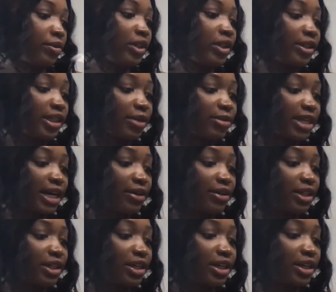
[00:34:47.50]
There's some
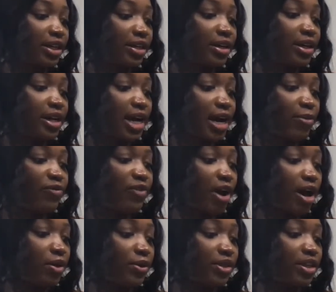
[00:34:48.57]
down here. I'm
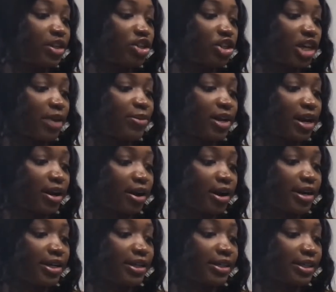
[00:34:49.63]
following this shape that I
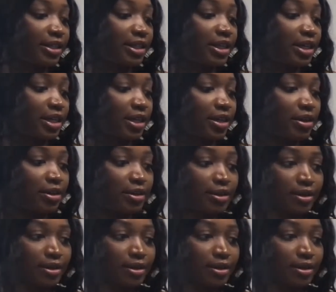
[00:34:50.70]
already see.